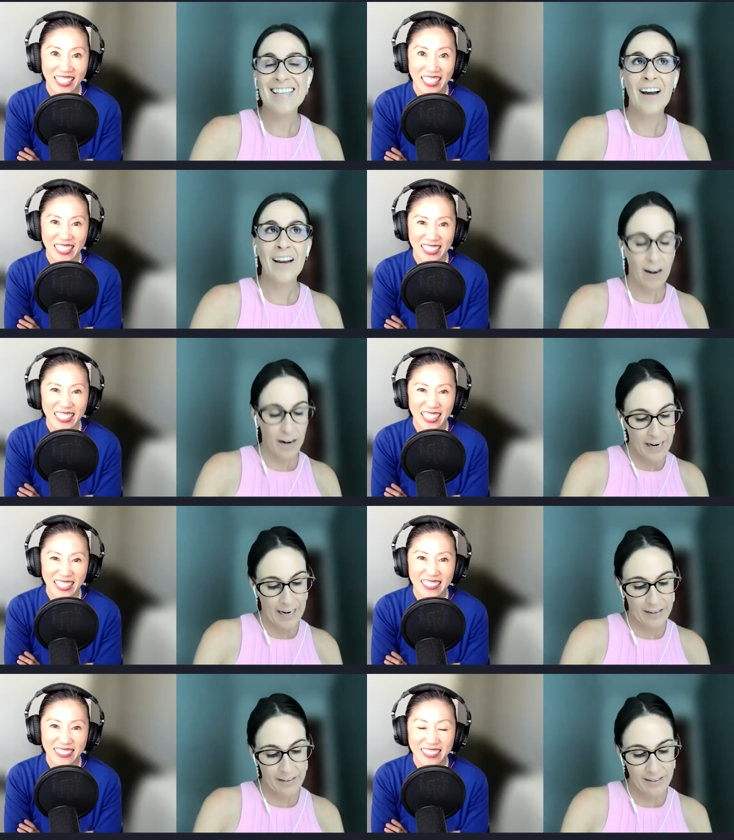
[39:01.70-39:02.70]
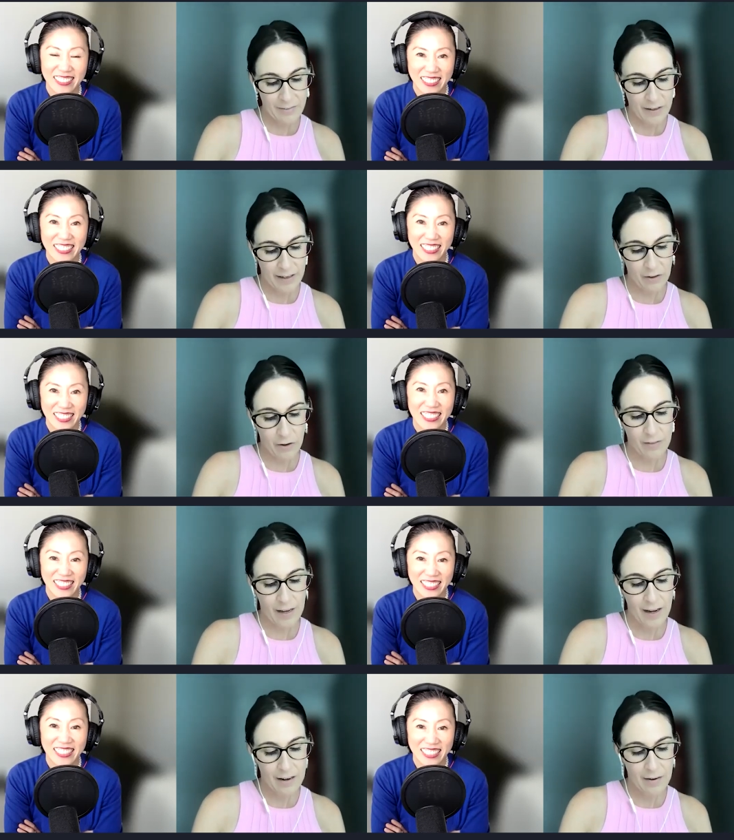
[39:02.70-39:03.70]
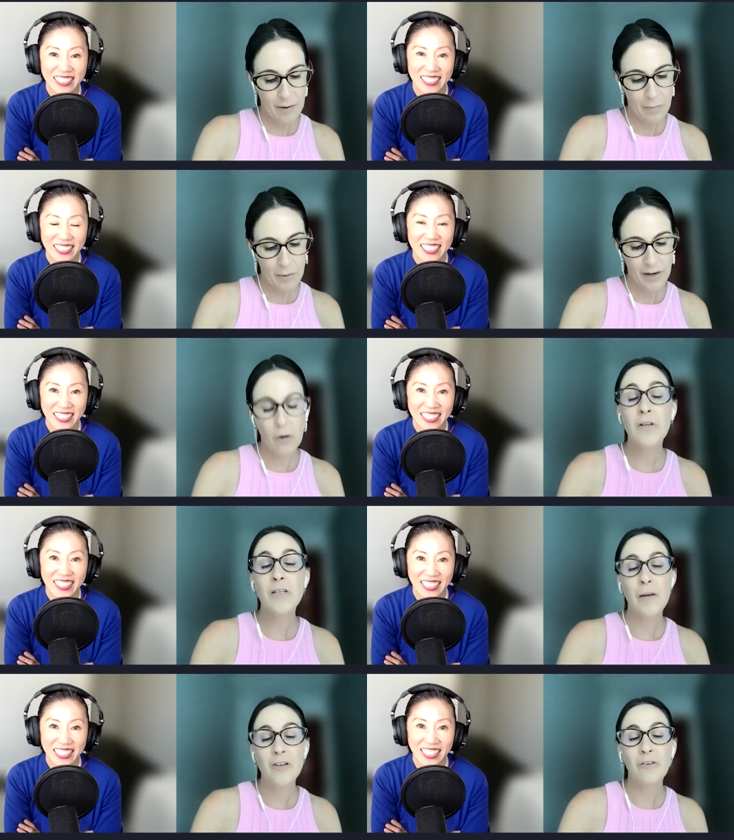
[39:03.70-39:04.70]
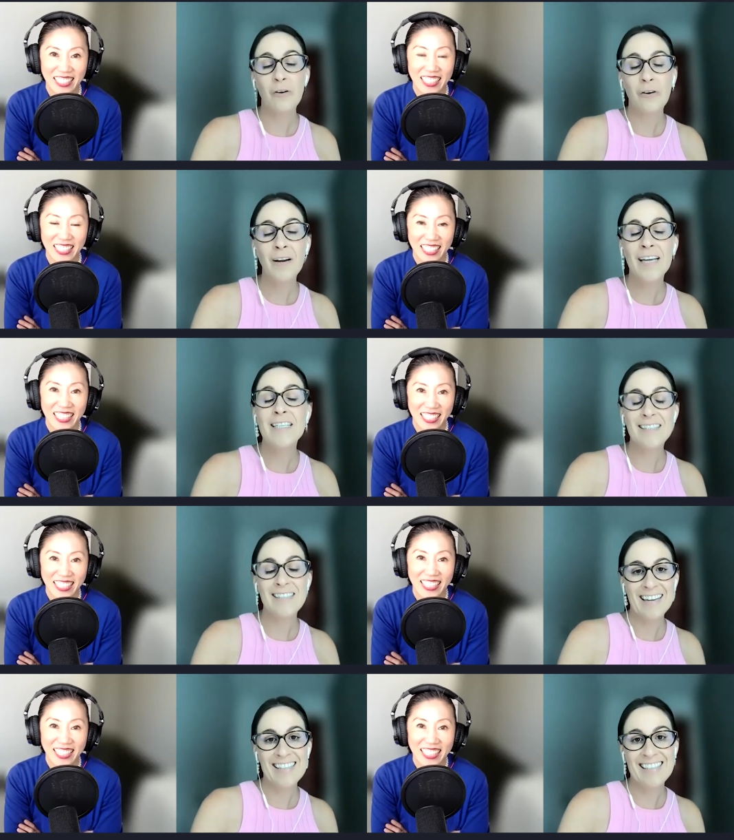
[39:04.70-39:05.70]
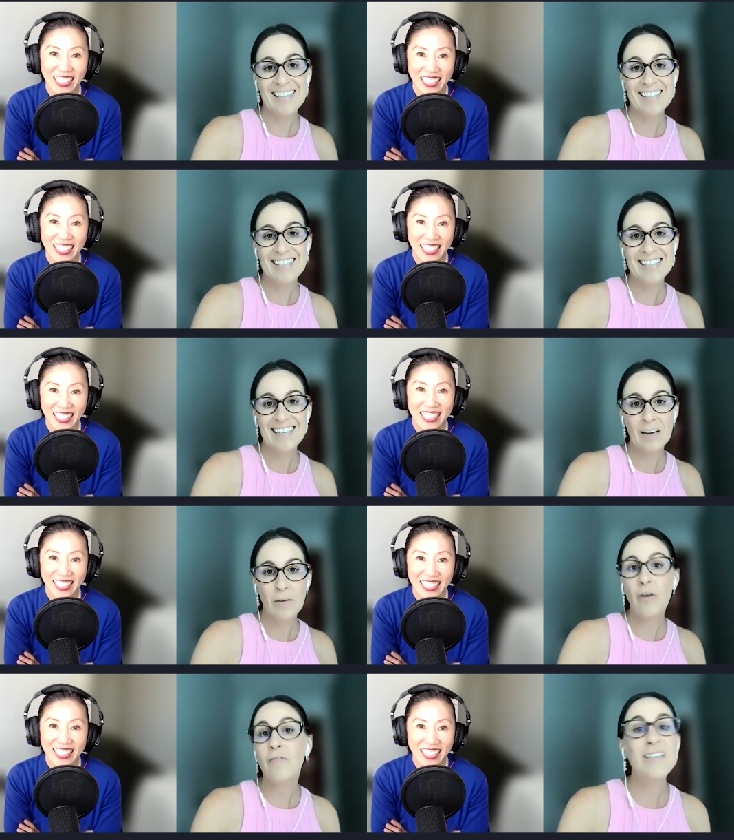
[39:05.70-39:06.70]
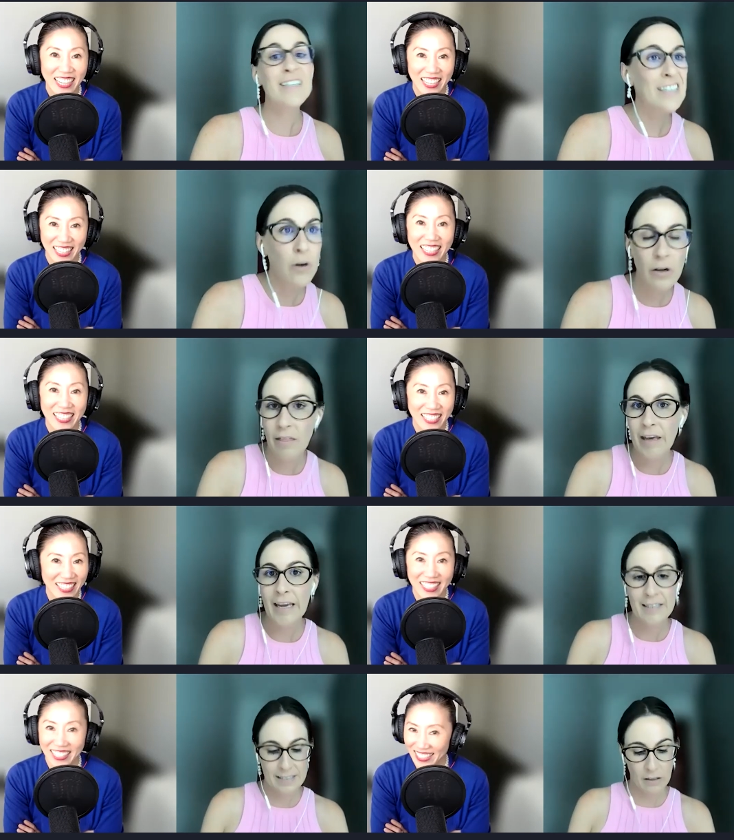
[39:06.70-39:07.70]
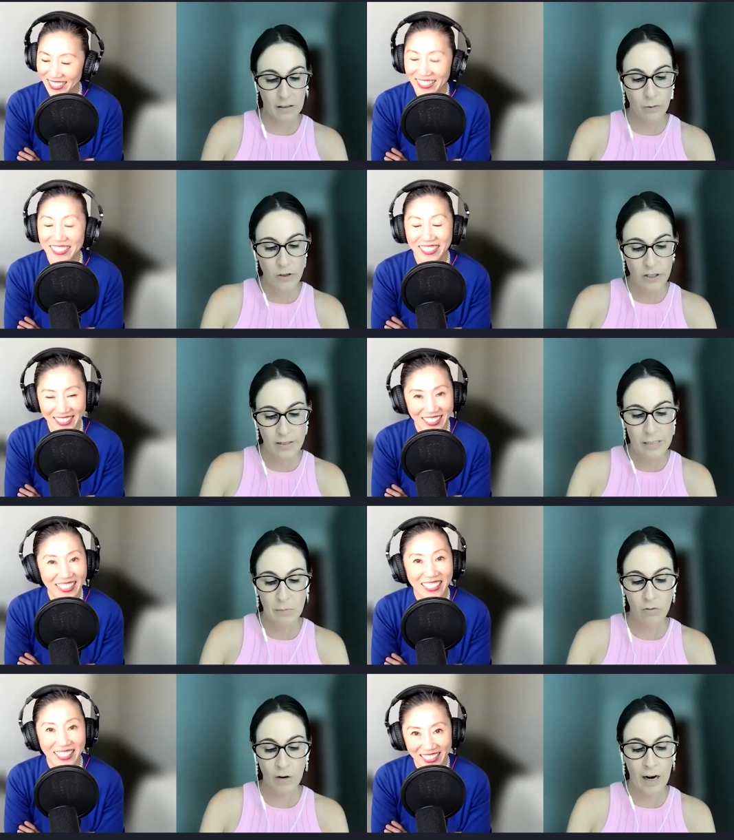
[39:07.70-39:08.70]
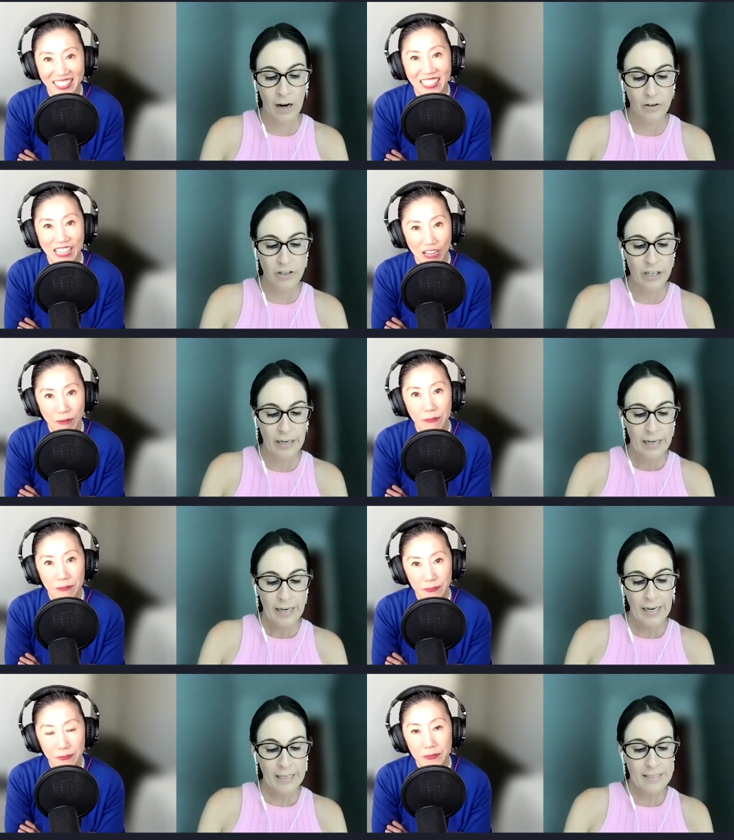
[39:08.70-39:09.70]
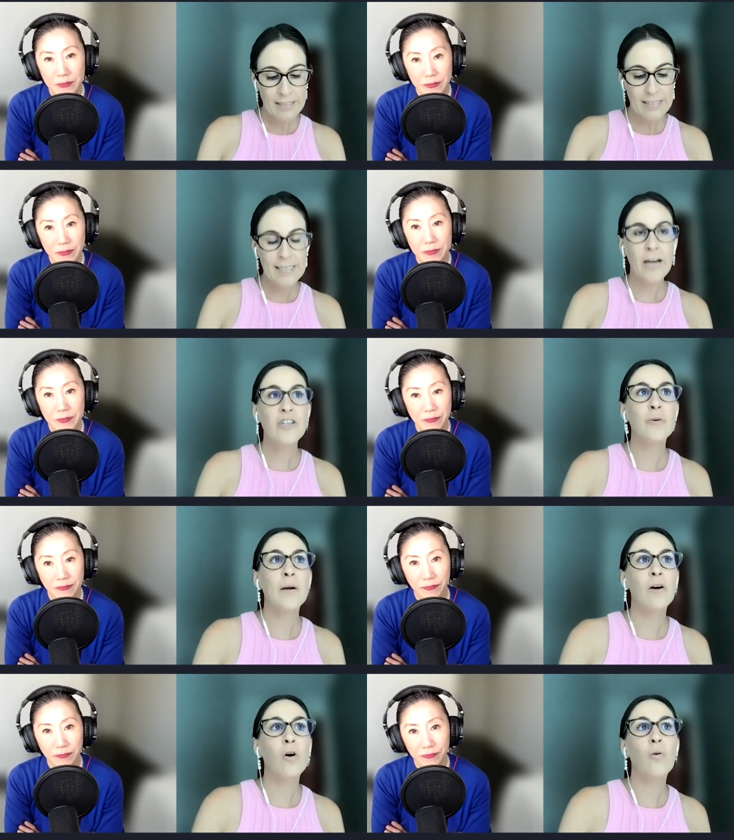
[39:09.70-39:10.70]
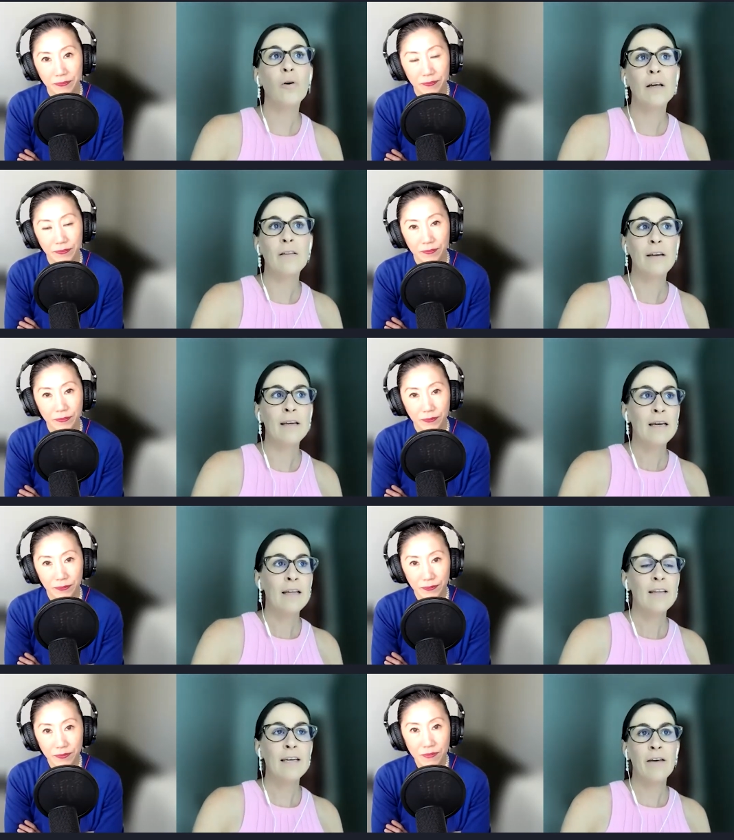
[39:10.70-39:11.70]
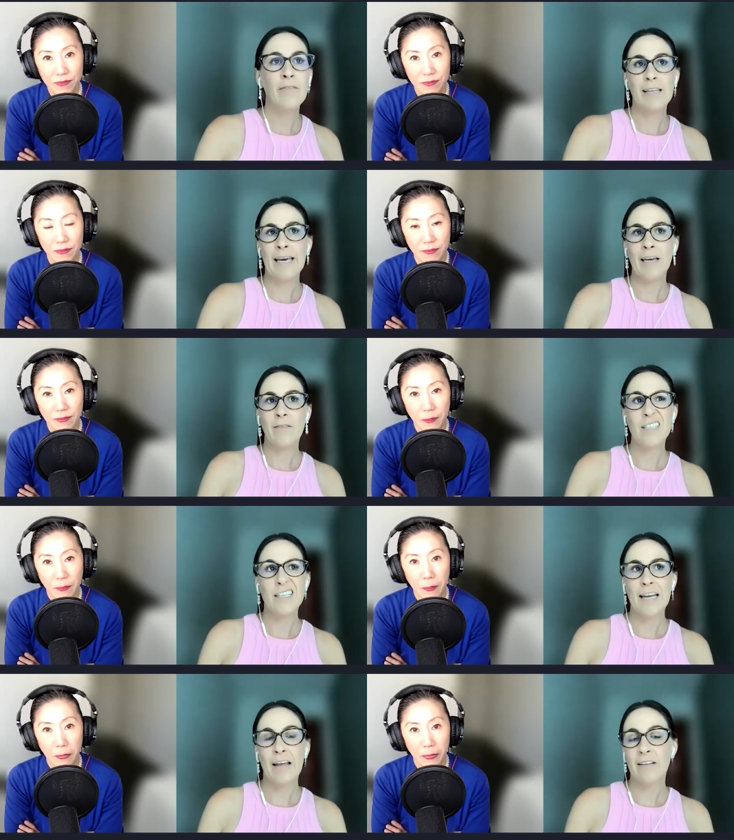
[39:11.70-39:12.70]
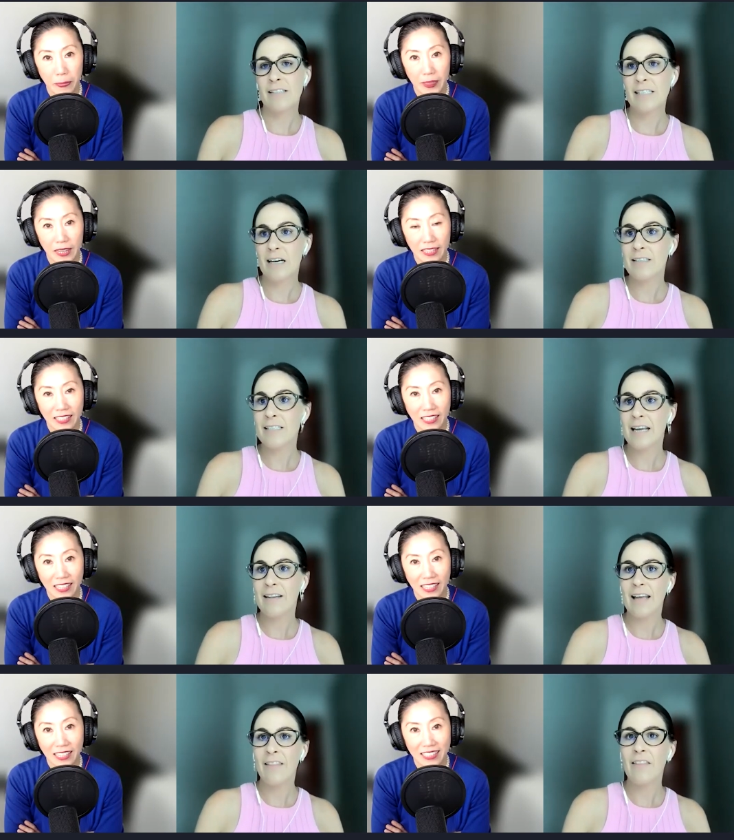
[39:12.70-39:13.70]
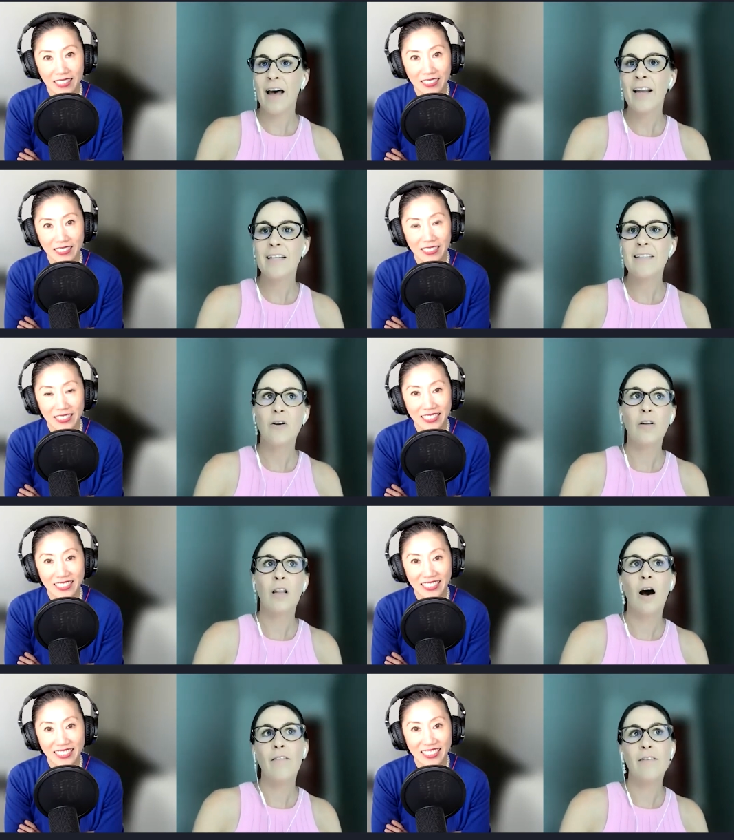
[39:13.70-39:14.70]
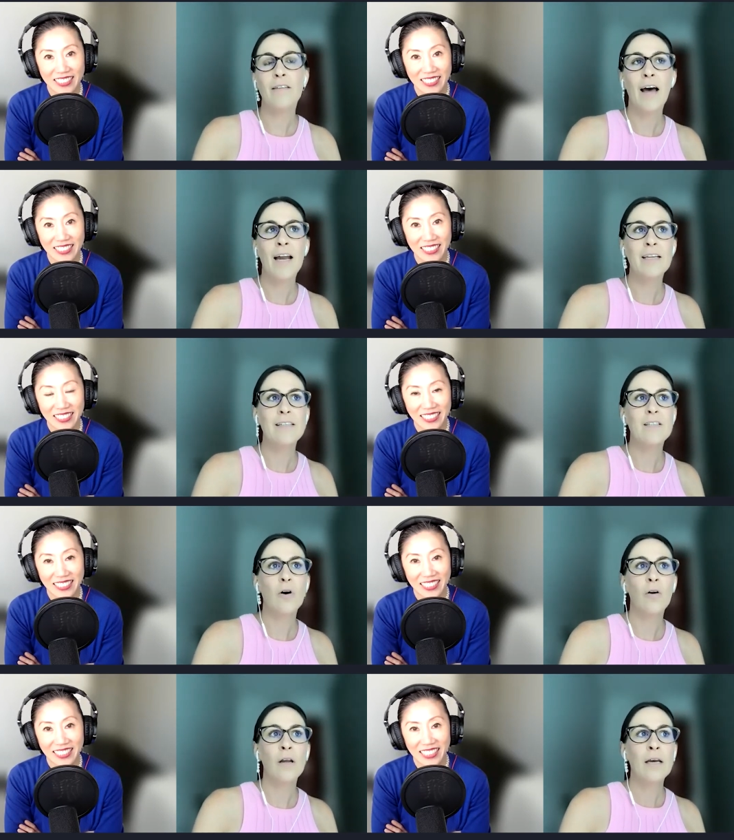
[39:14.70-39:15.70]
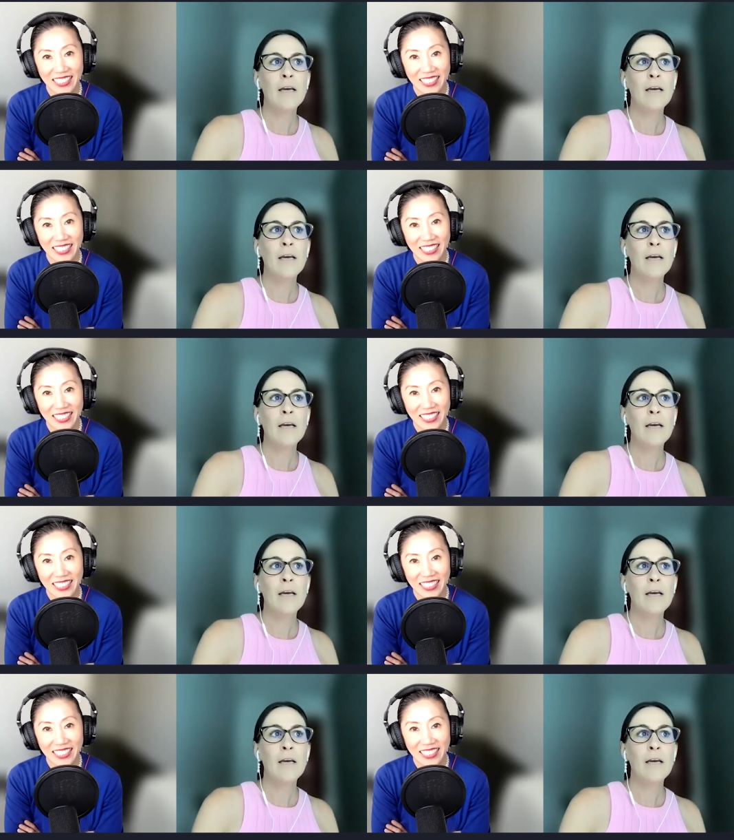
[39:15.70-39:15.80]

Speaker 1: And I, I hated it when I learned that, uh, but I know it to be true. It doesn't exist. Perfect is not a thing. It's an illusion. It's a mirage. It's a statue in a corner that that never leaves and gathers dust. And, and that is not life, and that is not